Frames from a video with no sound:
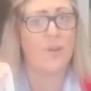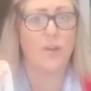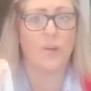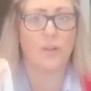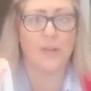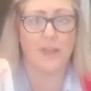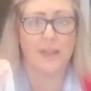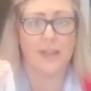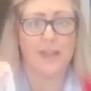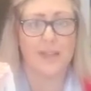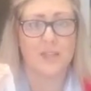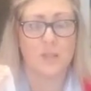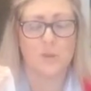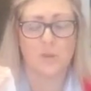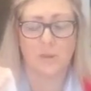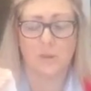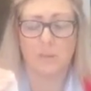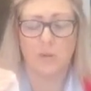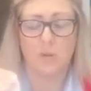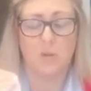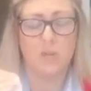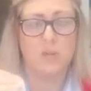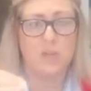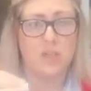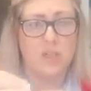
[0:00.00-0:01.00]
got that, so I'm
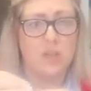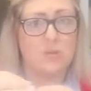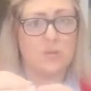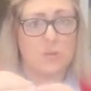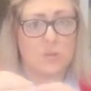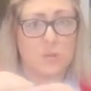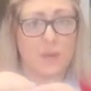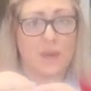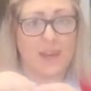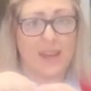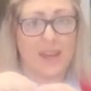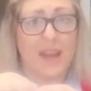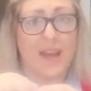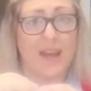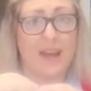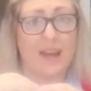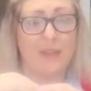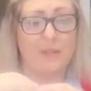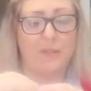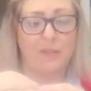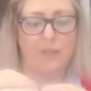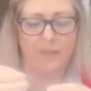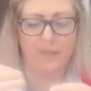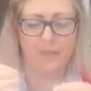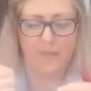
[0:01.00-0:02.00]
going to use what I
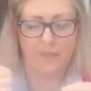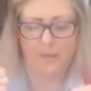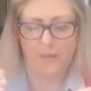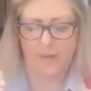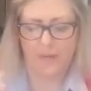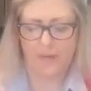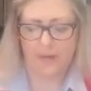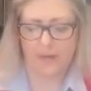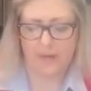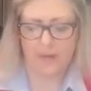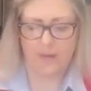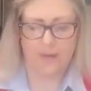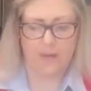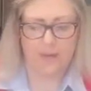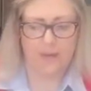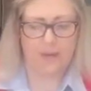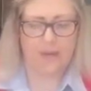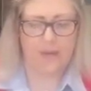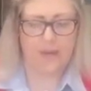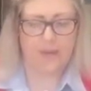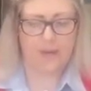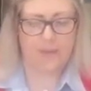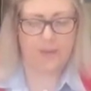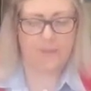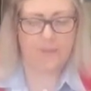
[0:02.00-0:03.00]
have.
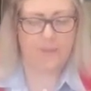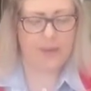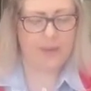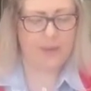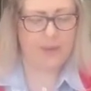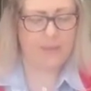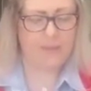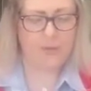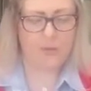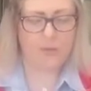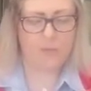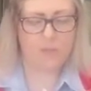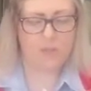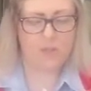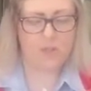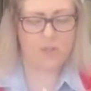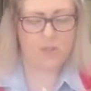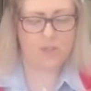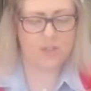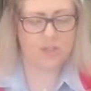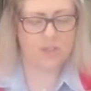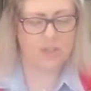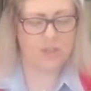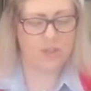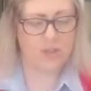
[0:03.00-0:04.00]
I'm going to
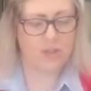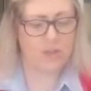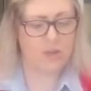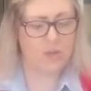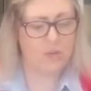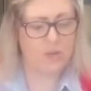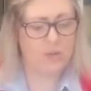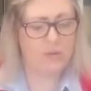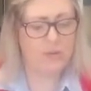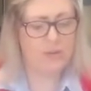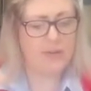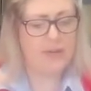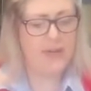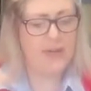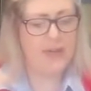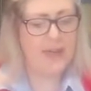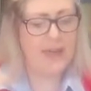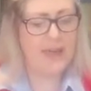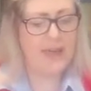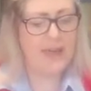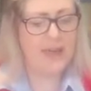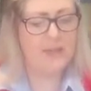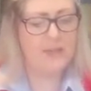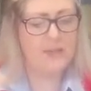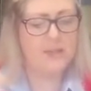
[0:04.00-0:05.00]
just glue the
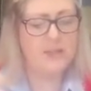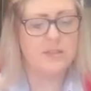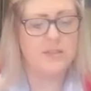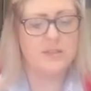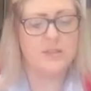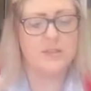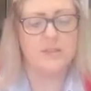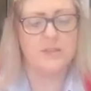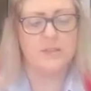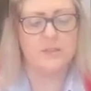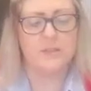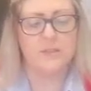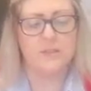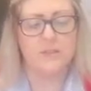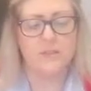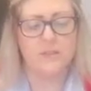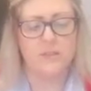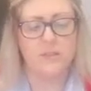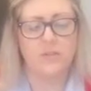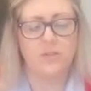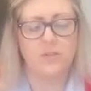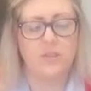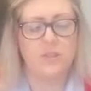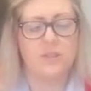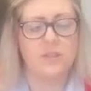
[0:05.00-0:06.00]
ends,
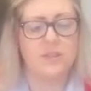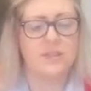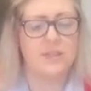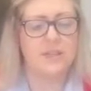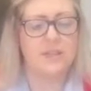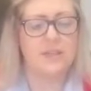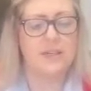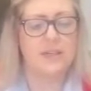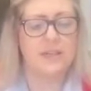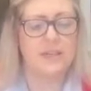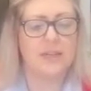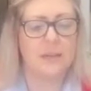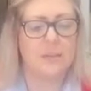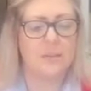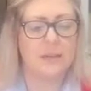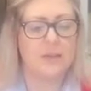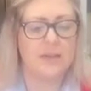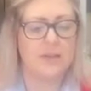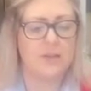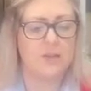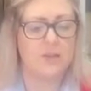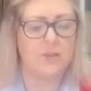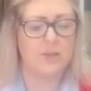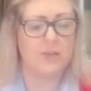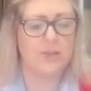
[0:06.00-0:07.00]
just a little
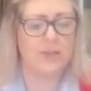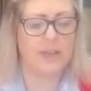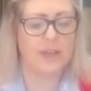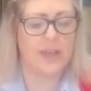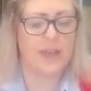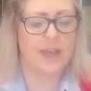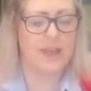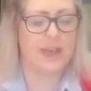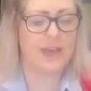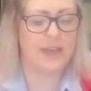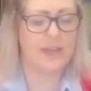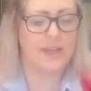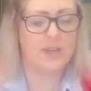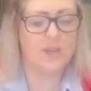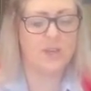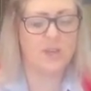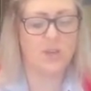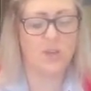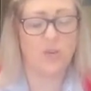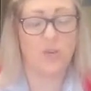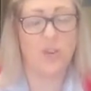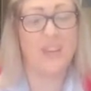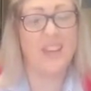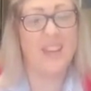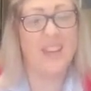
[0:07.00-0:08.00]
bit on the end,
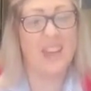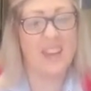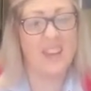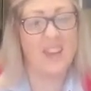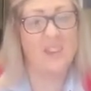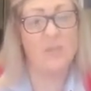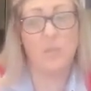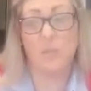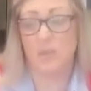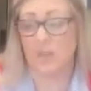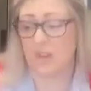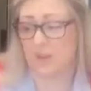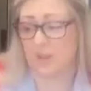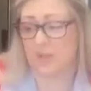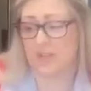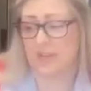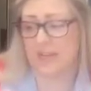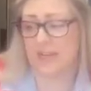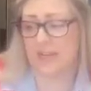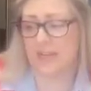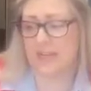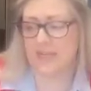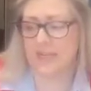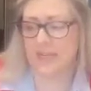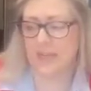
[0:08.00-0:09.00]
or again with your
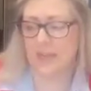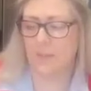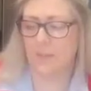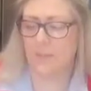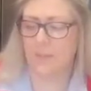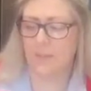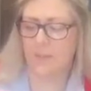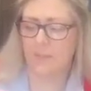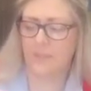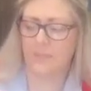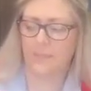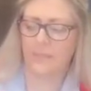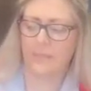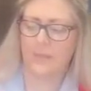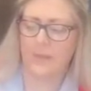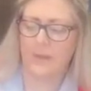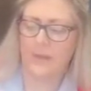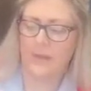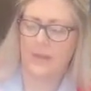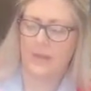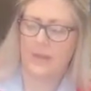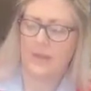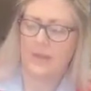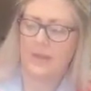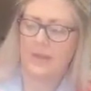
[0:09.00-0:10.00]
sellotape.
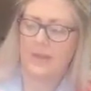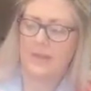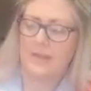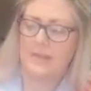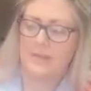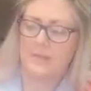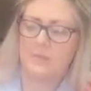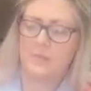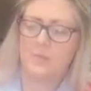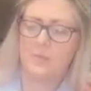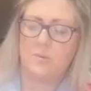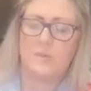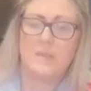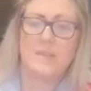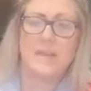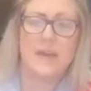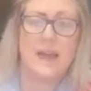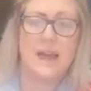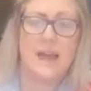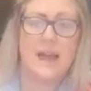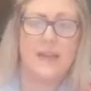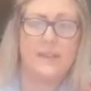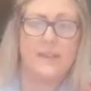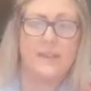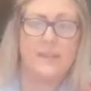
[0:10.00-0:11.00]
And I'm going to
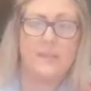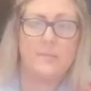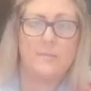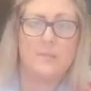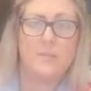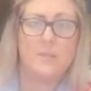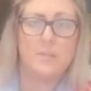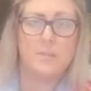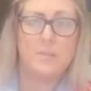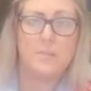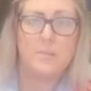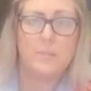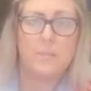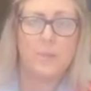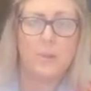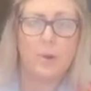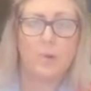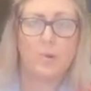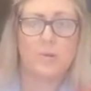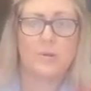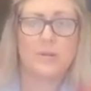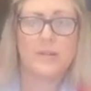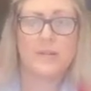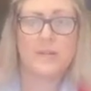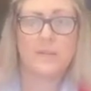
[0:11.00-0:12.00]
add them to the
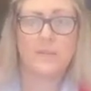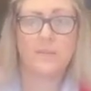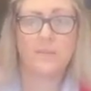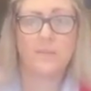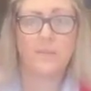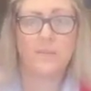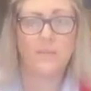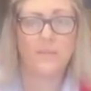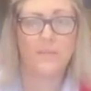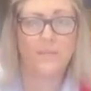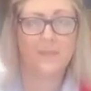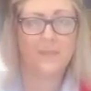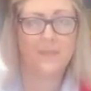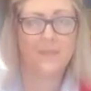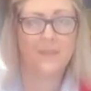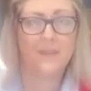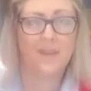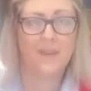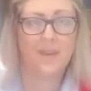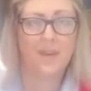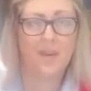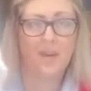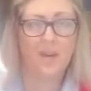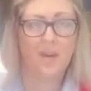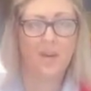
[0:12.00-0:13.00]
bottom
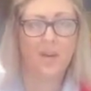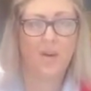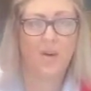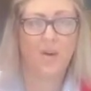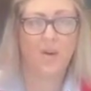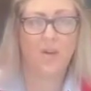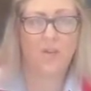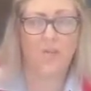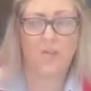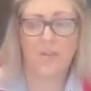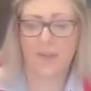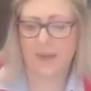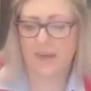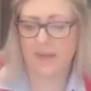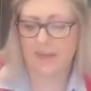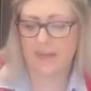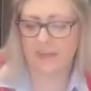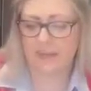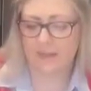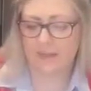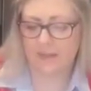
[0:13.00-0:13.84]
of my